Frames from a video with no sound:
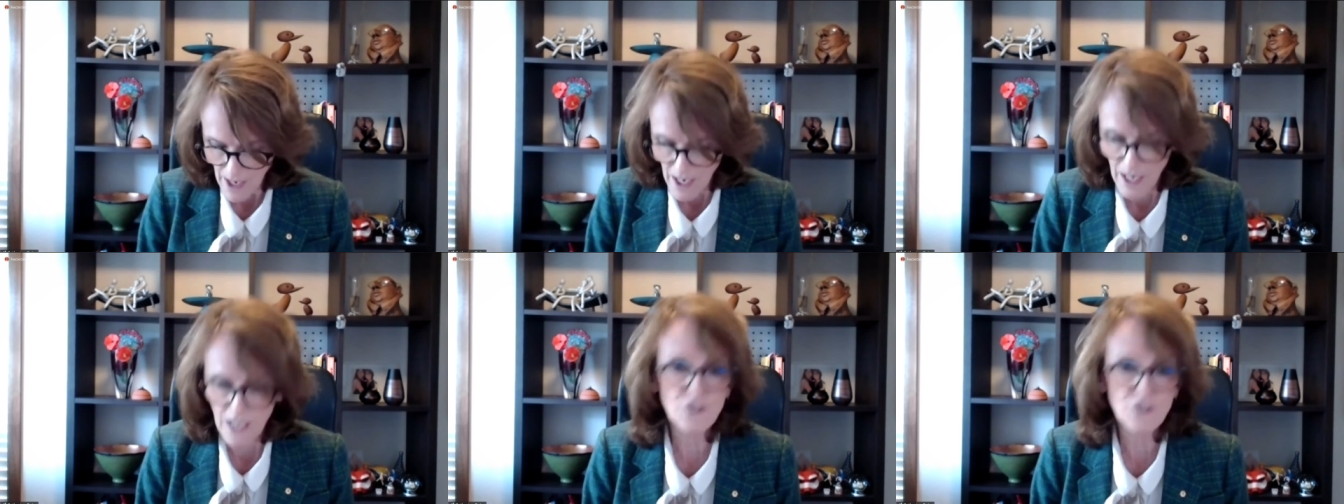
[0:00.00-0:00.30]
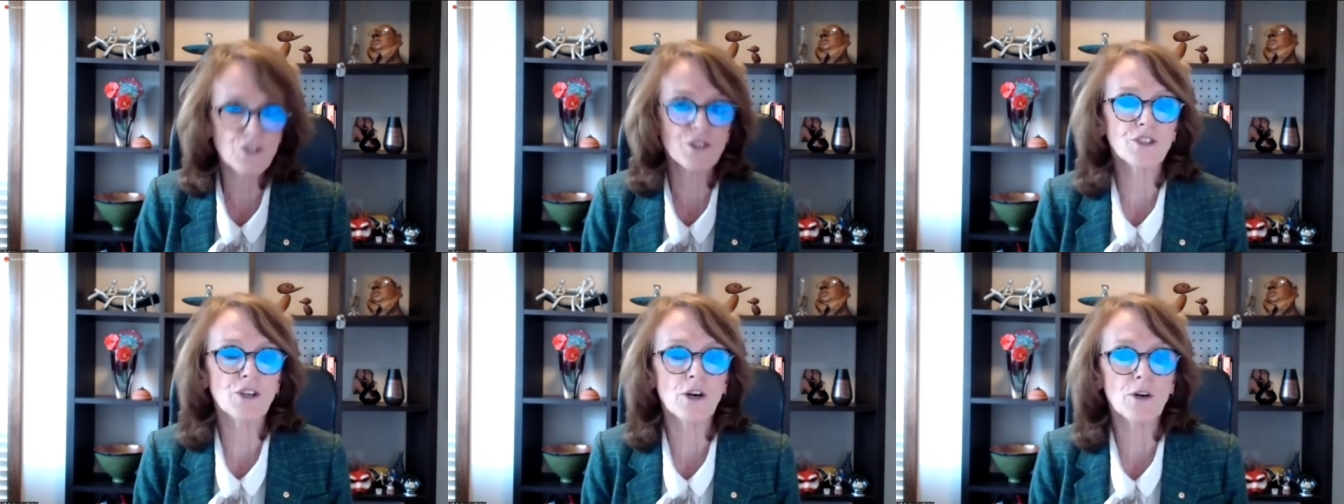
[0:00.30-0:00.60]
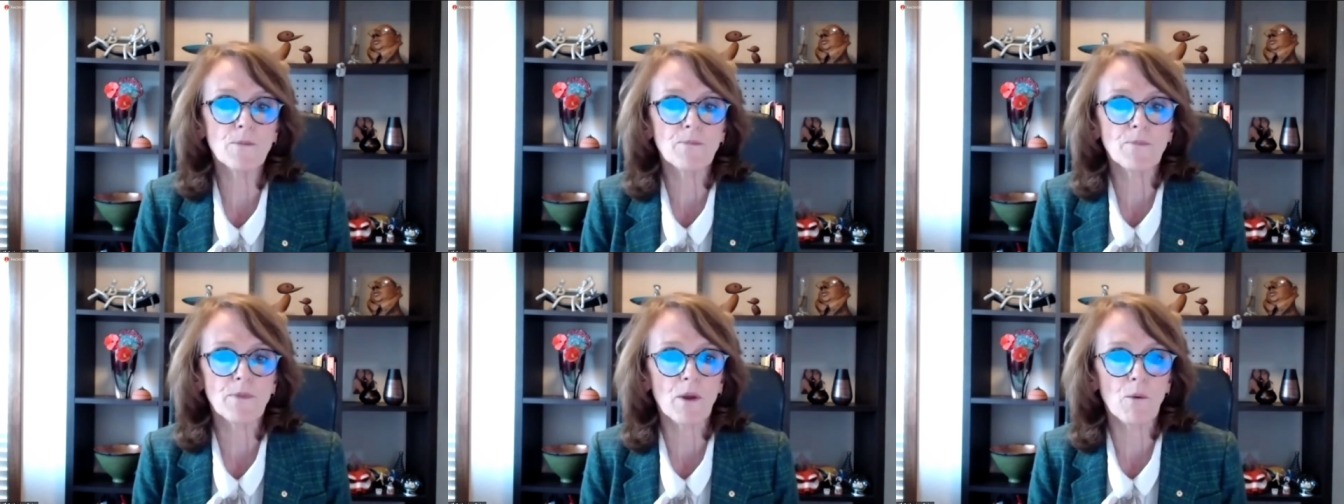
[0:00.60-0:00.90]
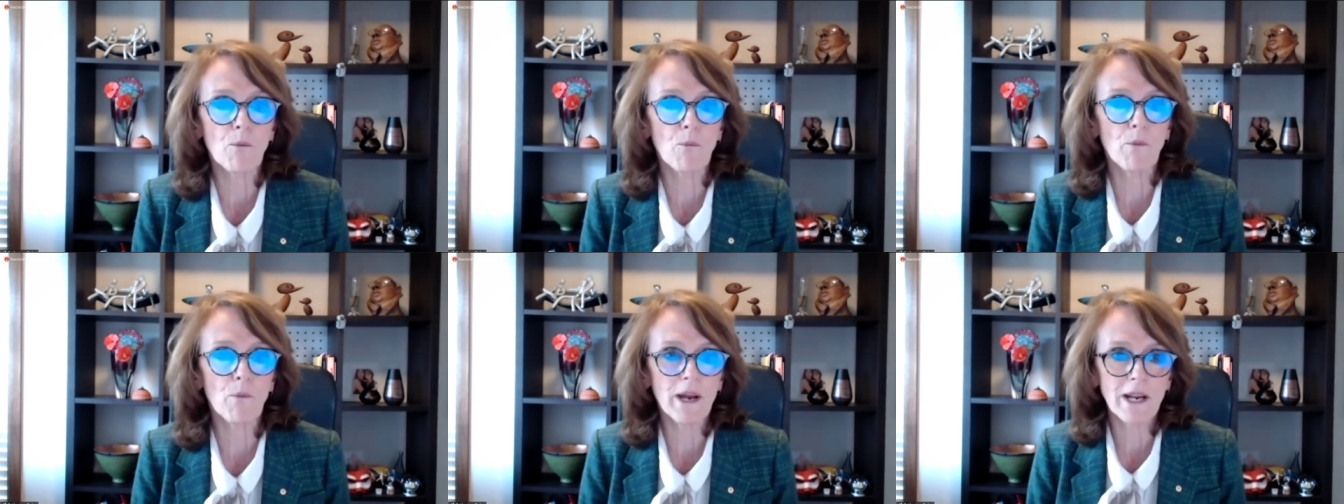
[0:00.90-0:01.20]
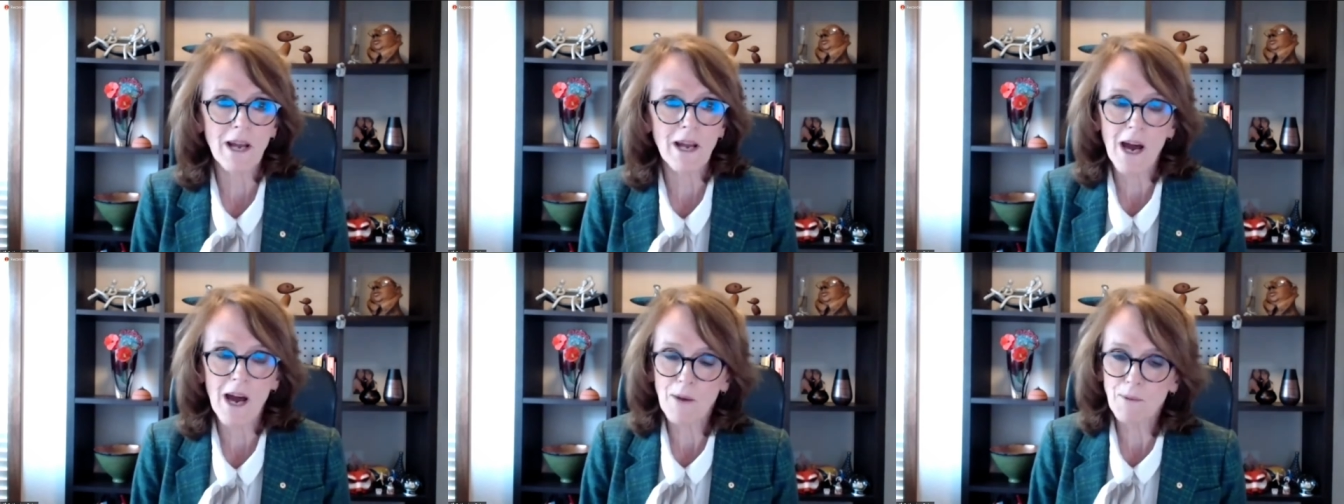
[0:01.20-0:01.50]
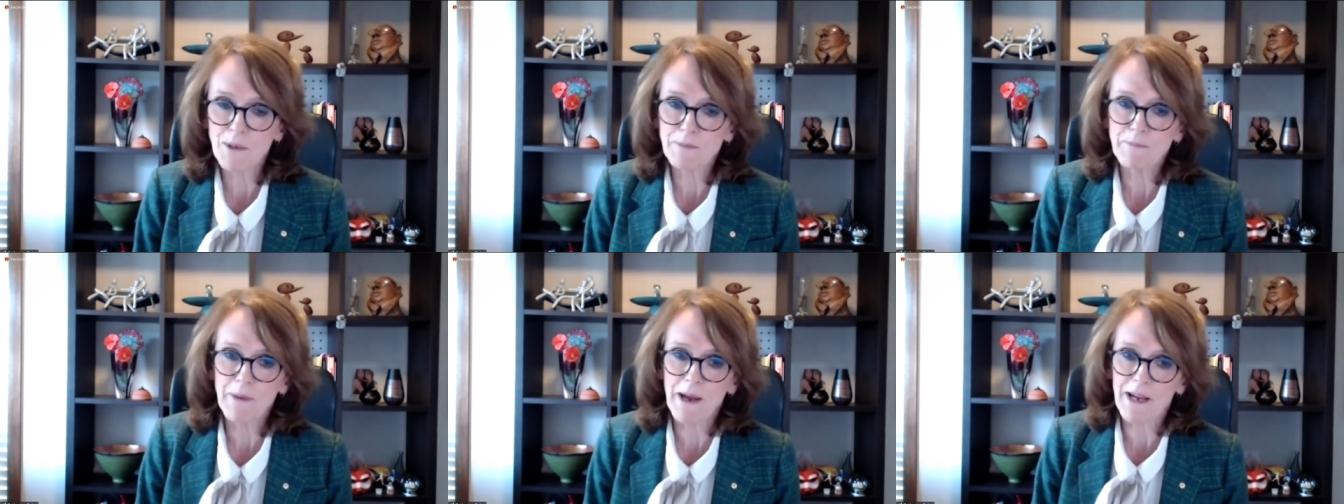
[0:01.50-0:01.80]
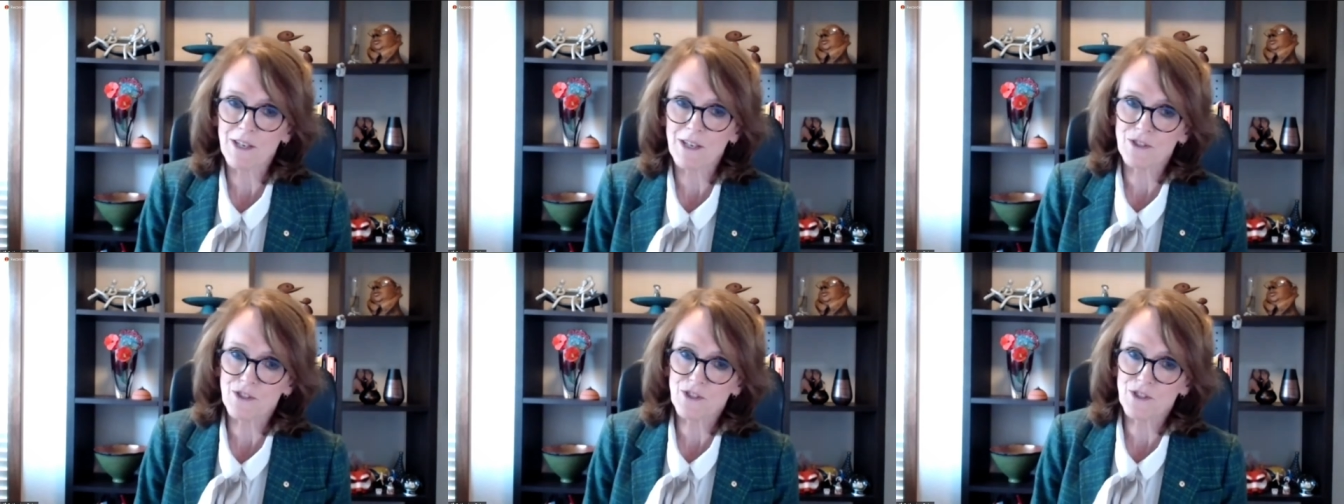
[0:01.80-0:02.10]
And so when I was
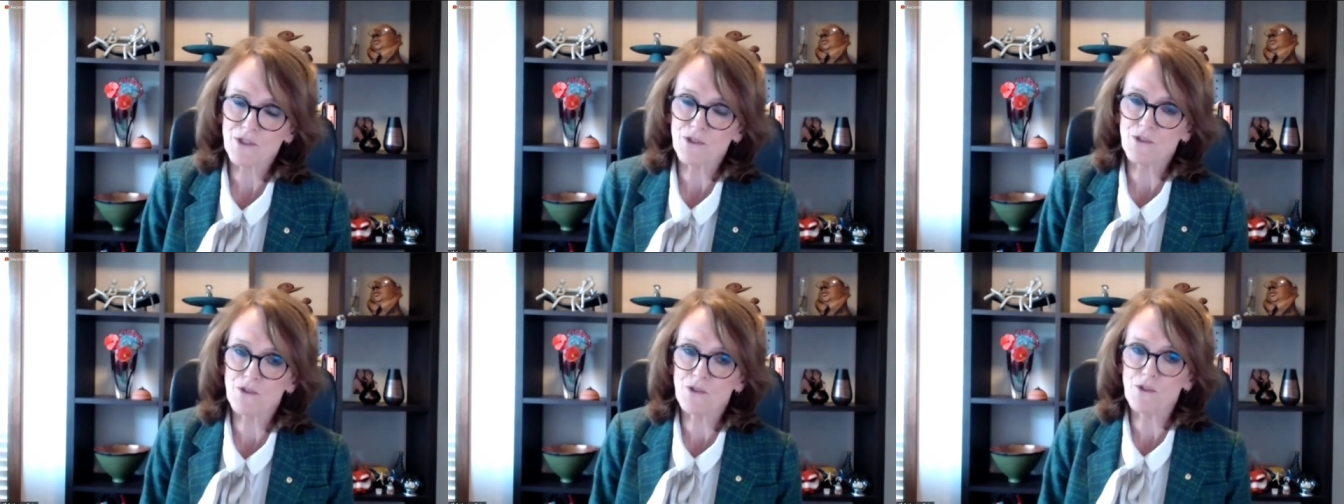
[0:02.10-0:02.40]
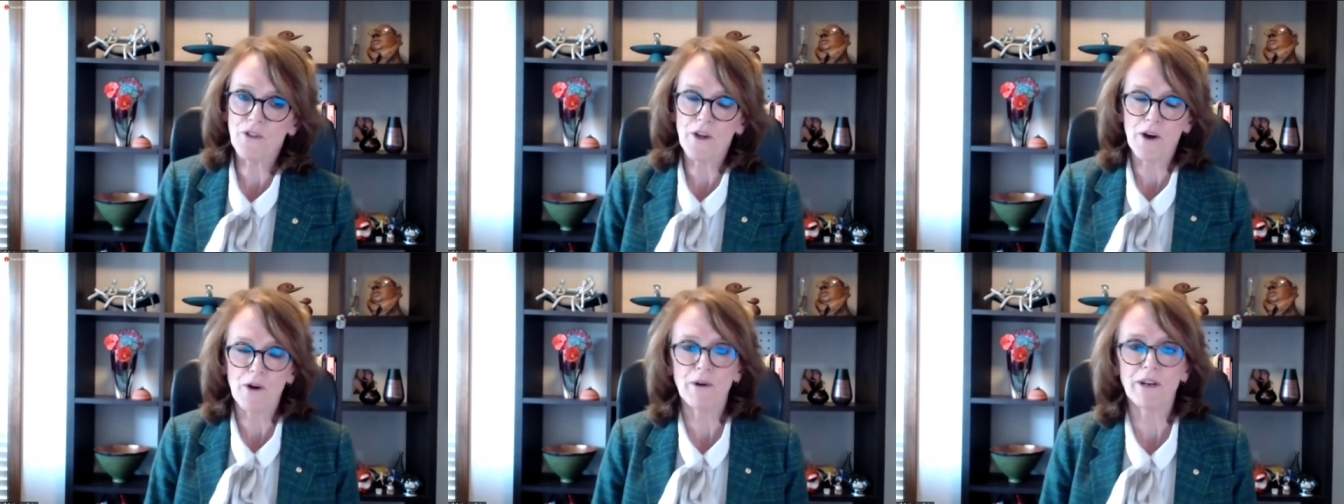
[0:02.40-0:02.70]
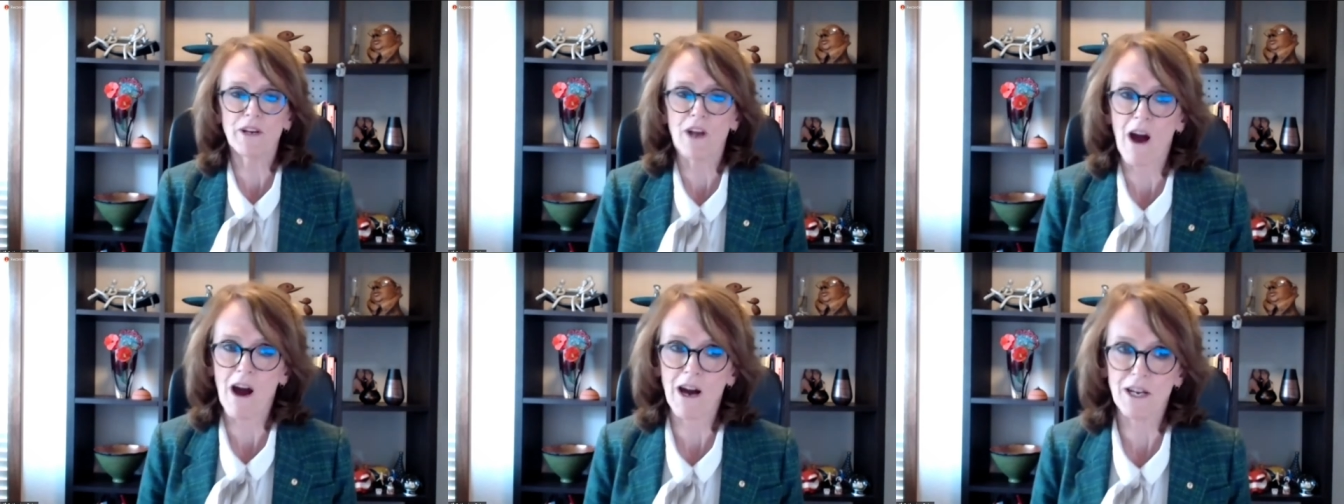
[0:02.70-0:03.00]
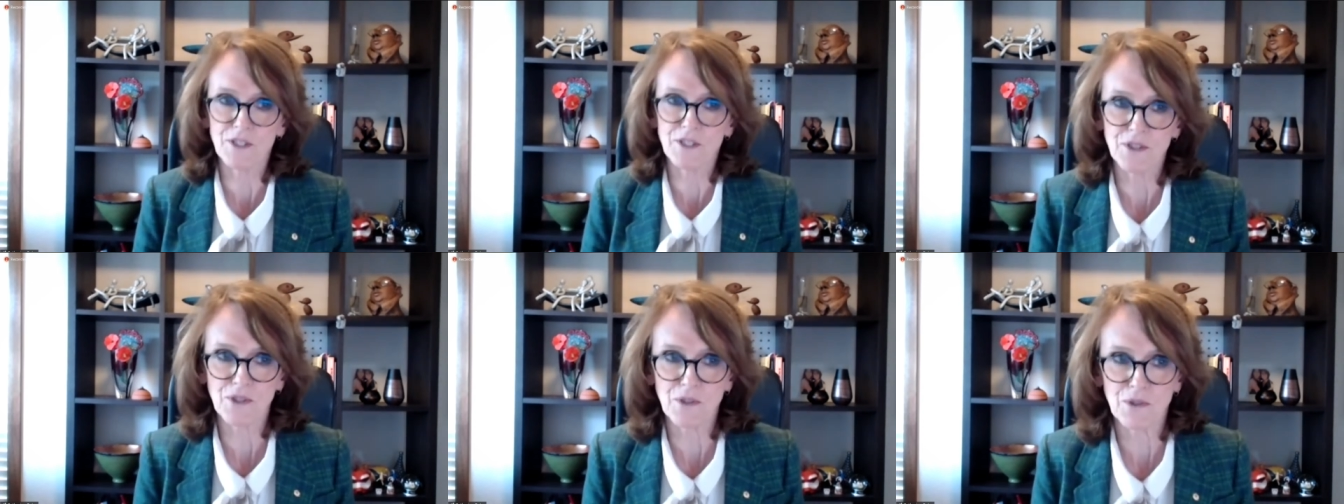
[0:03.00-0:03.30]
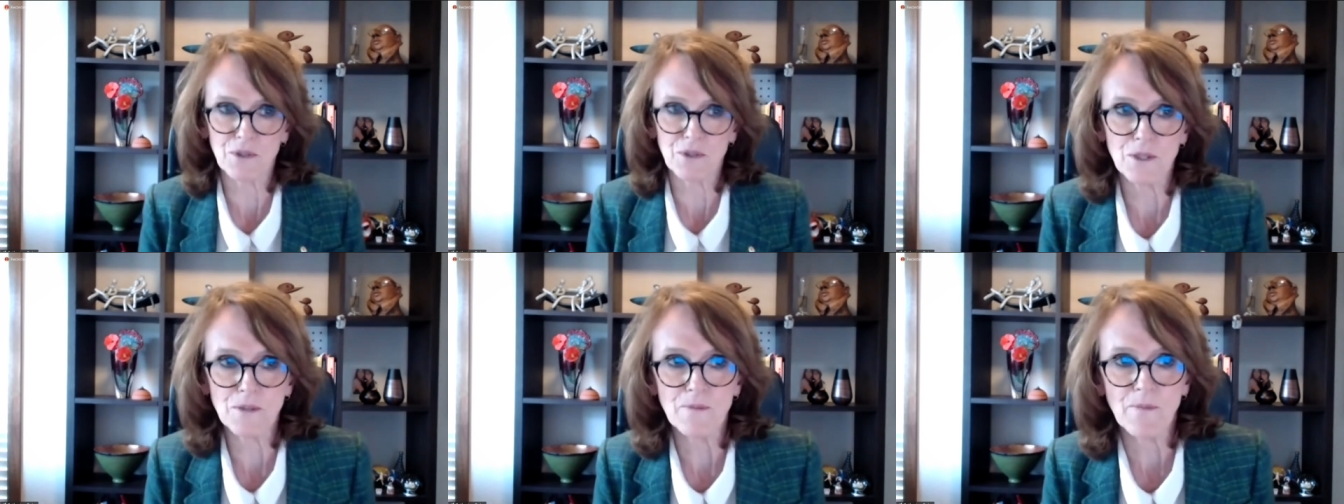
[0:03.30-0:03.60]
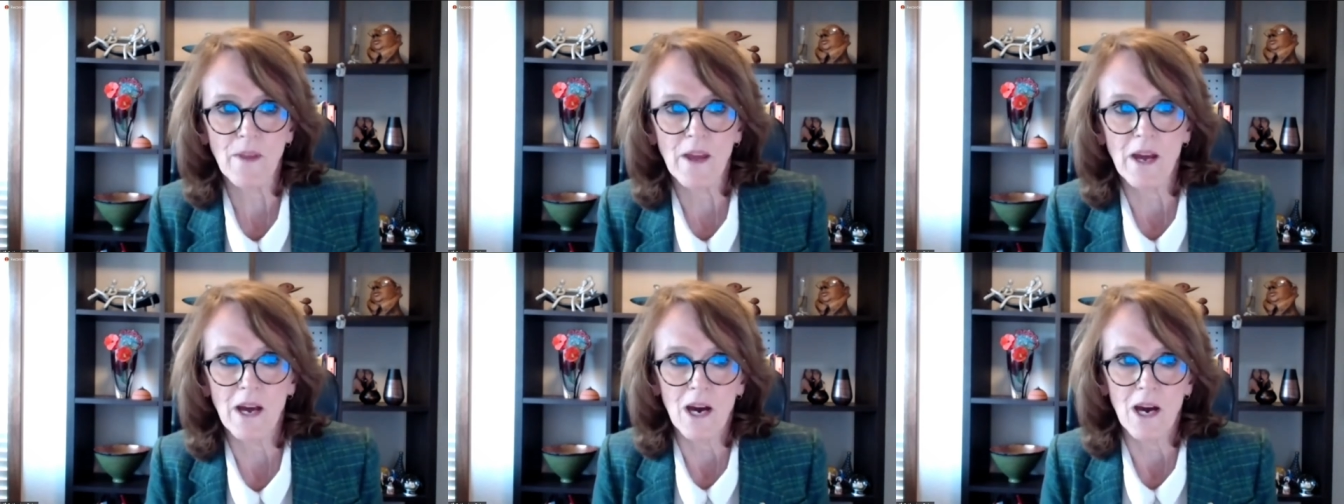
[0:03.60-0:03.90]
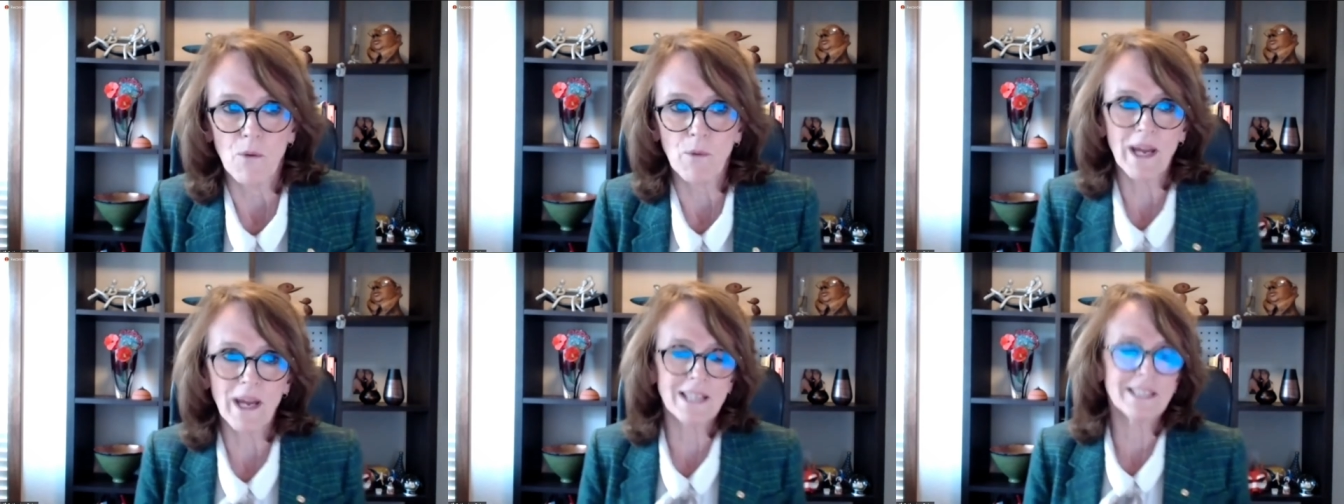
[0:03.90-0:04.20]
back at school, though, in high school,
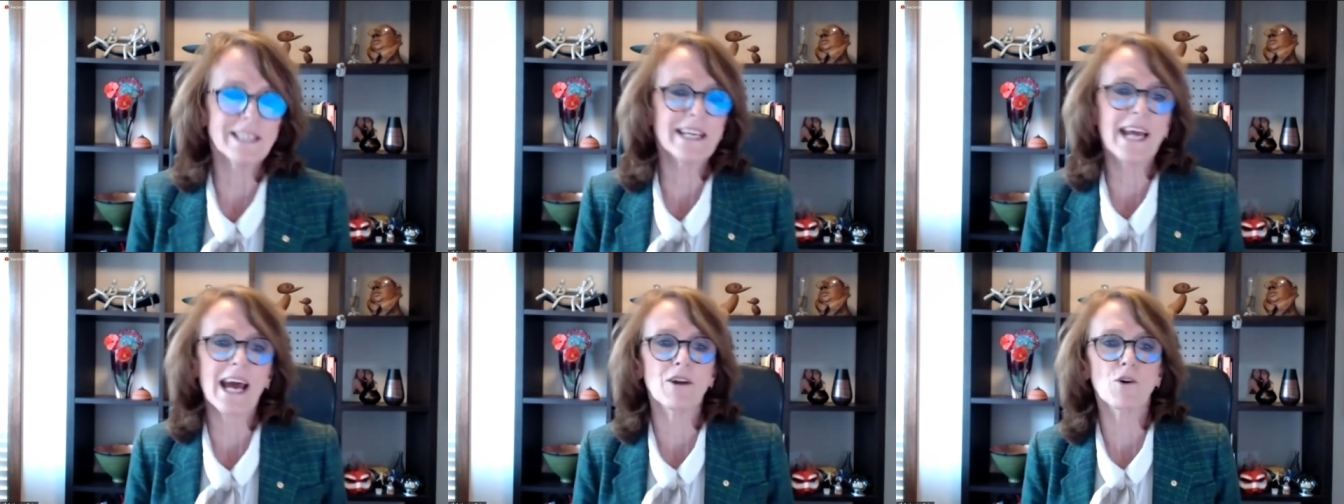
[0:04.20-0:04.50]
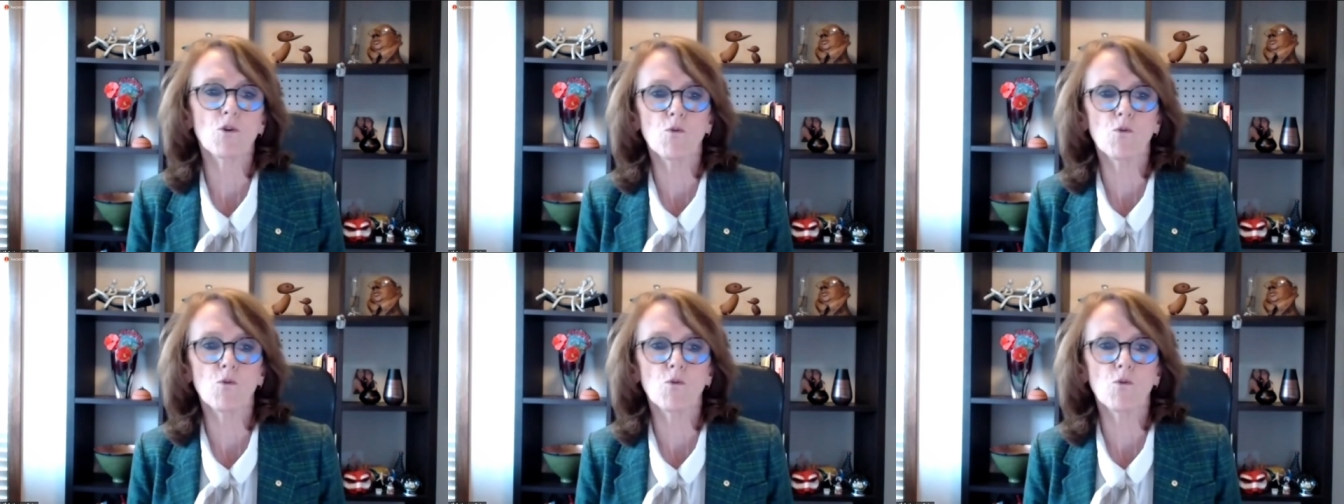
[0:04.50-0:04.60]
we actually had